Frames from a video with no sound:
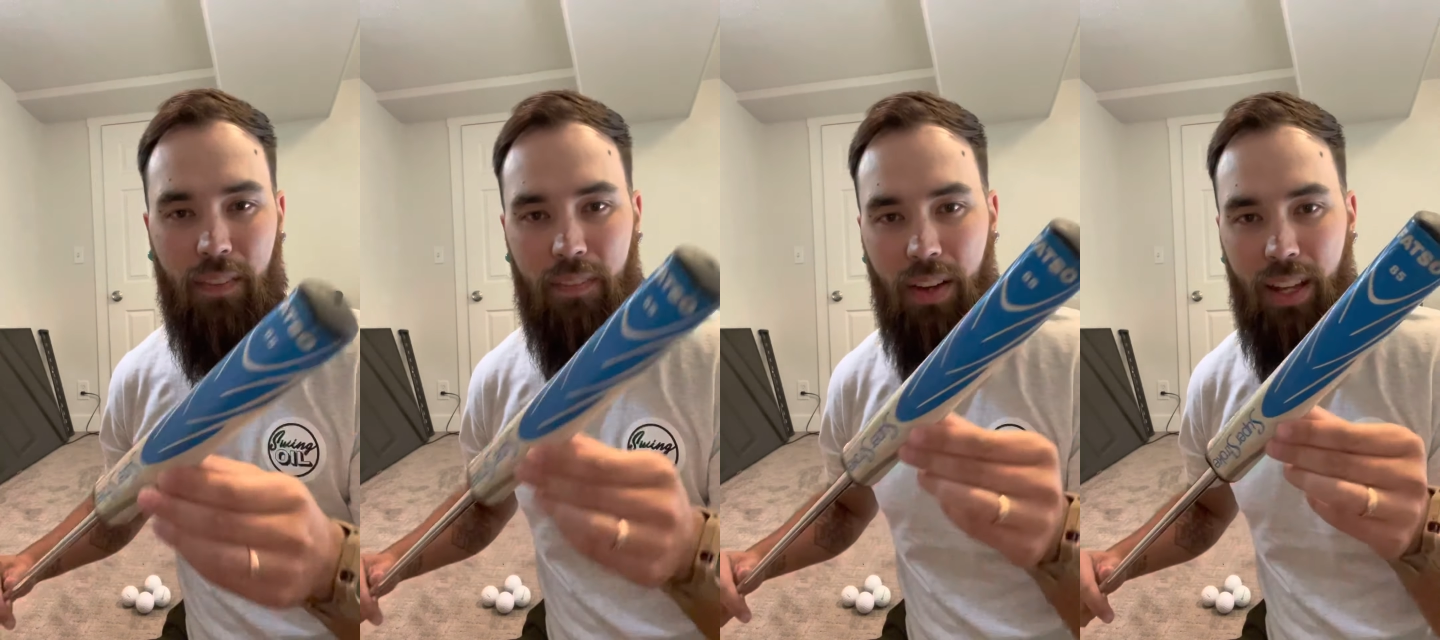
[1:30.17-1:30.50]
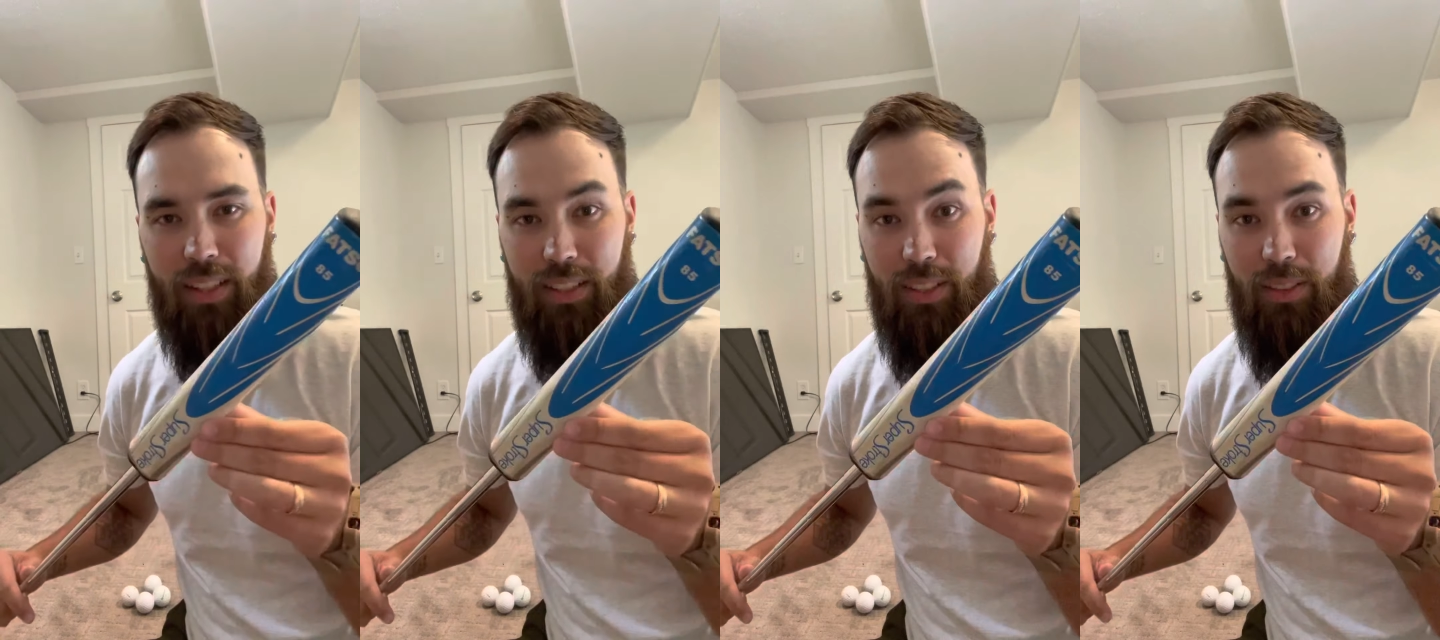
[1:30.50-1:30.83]

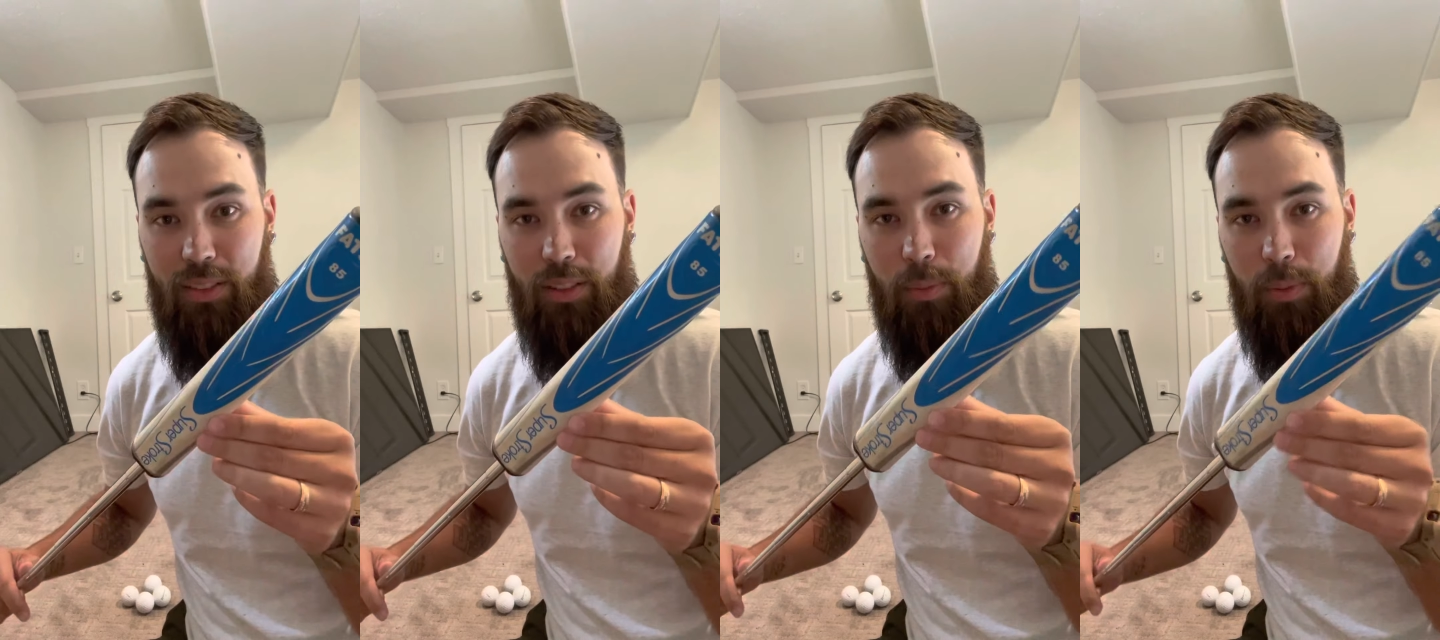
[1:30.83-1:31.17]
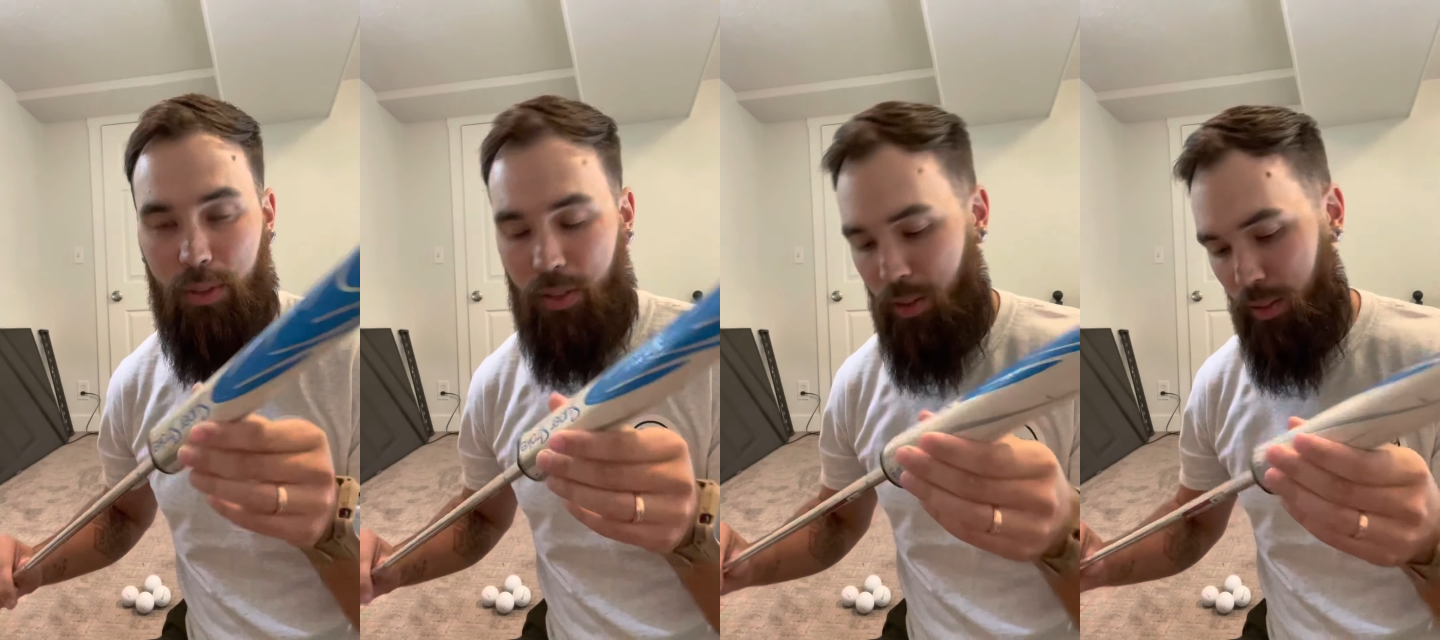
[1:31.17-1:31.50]
Fatso Super
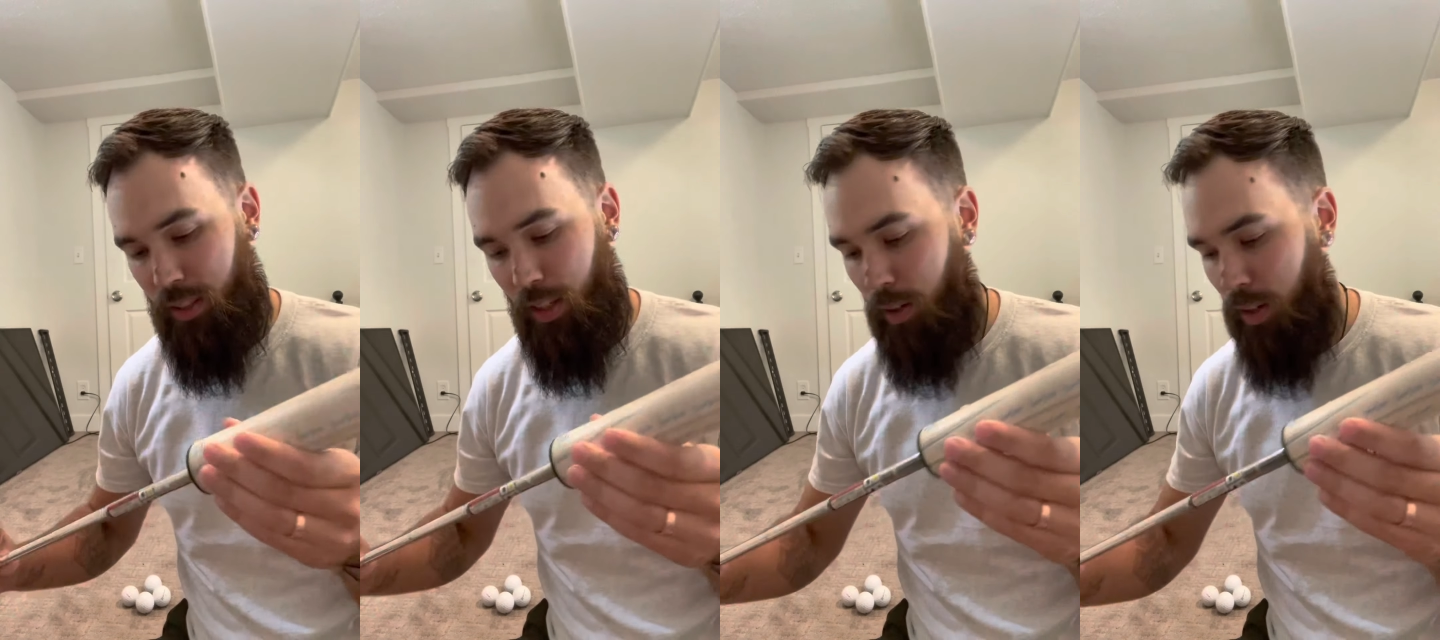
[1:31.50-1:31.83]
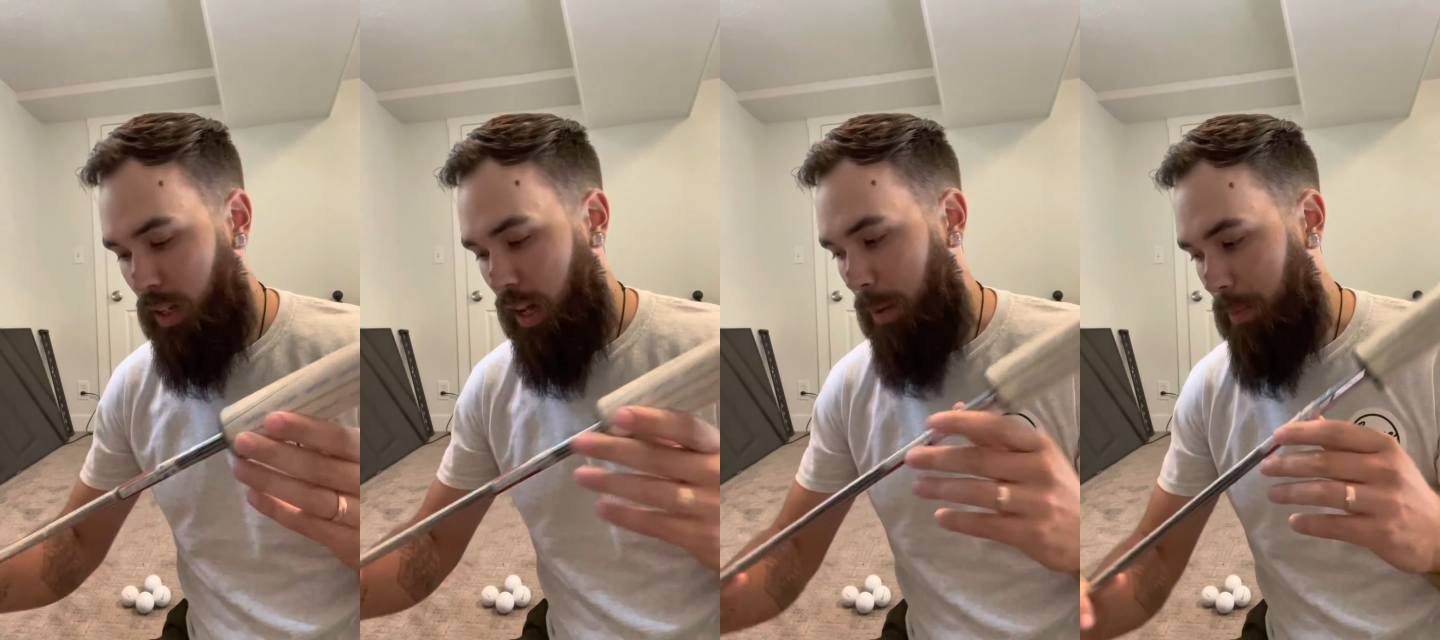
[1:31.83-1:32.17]
Shock. So
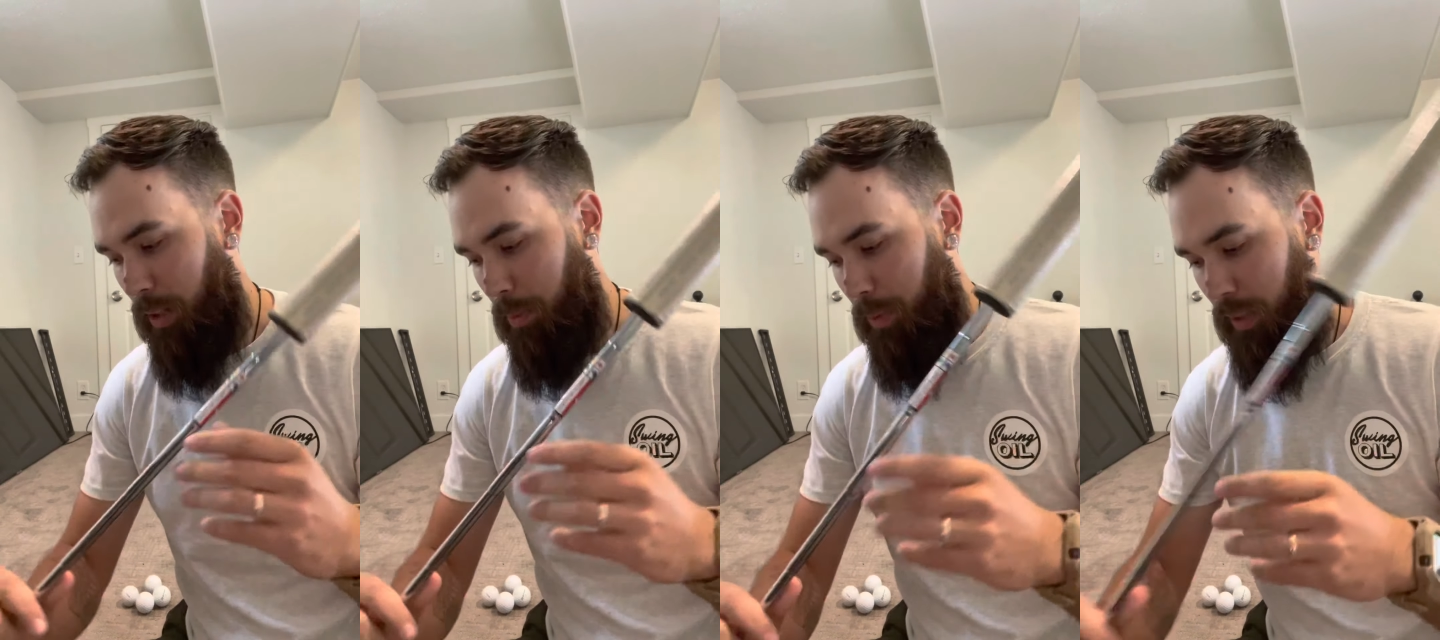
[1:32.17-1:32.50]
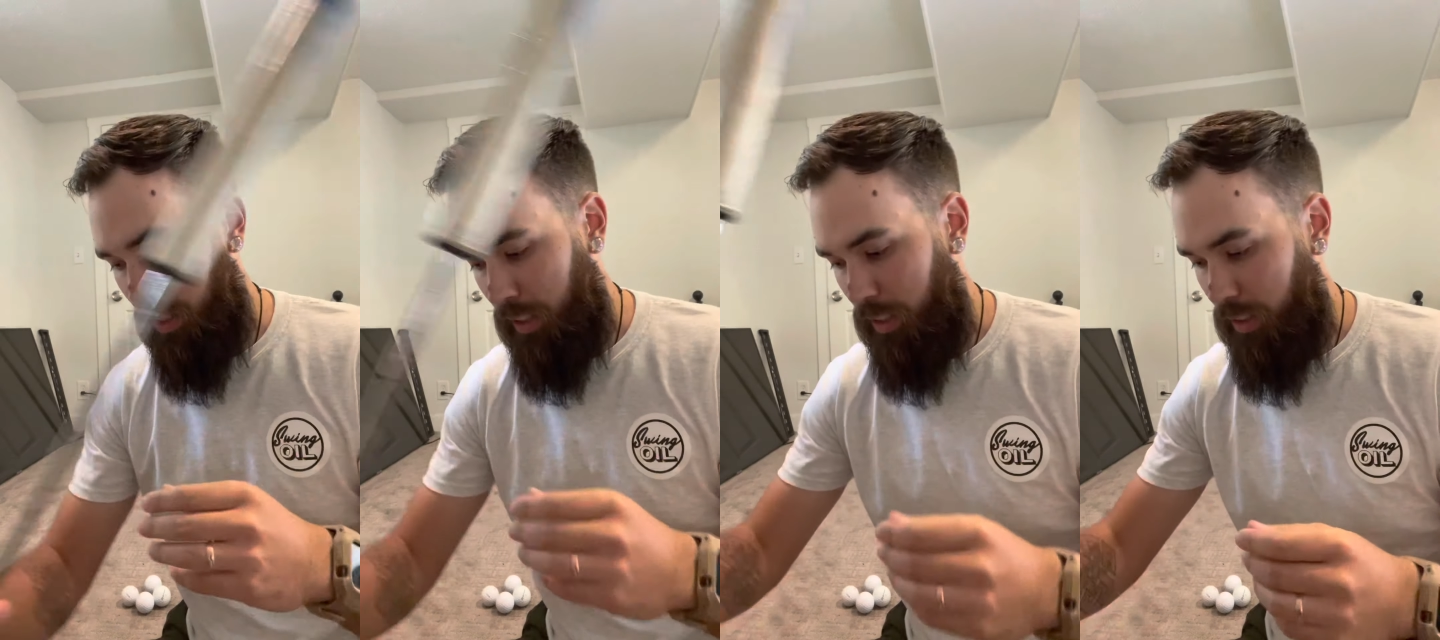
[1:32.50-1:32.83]
I'm already
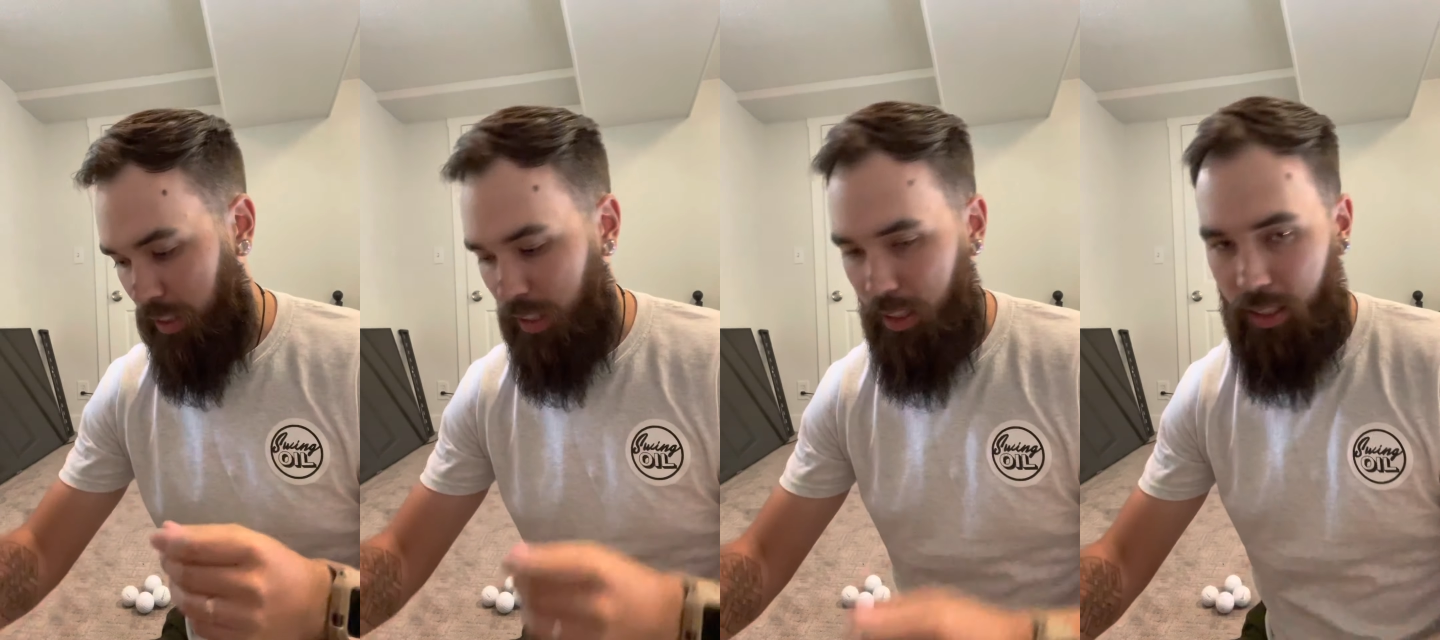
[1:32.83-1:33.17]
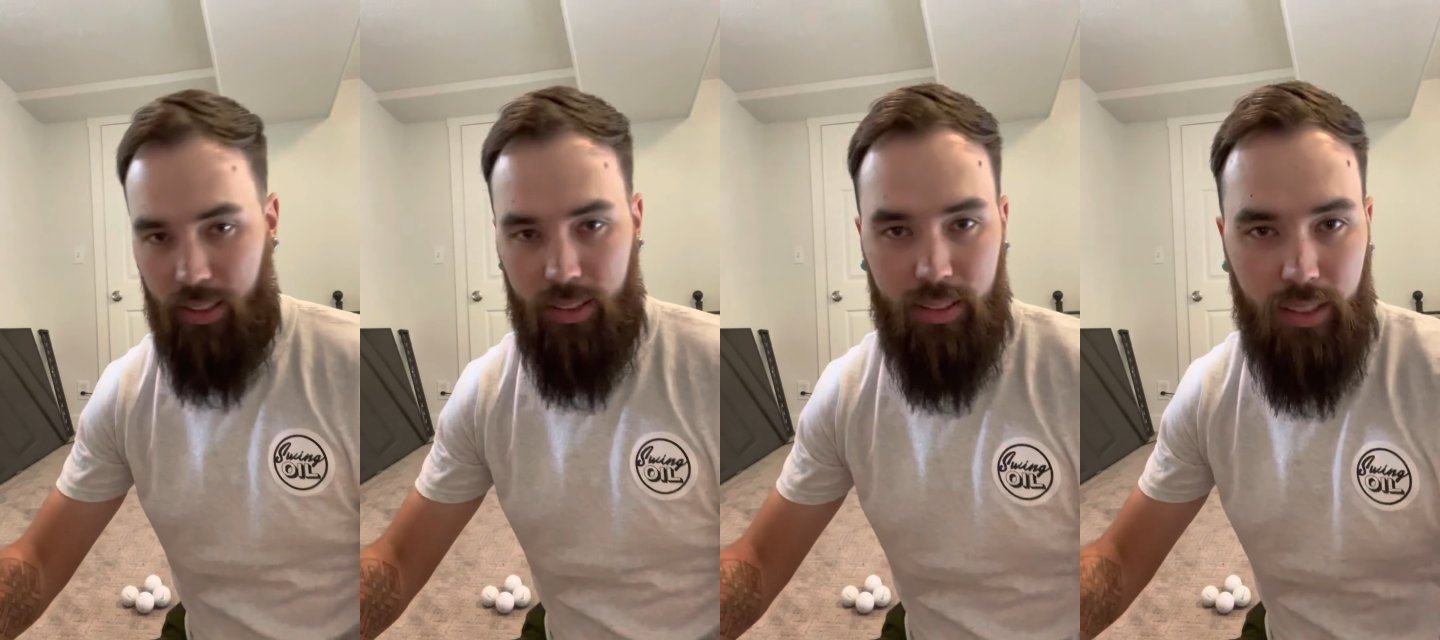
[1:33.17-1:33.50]
planning on getting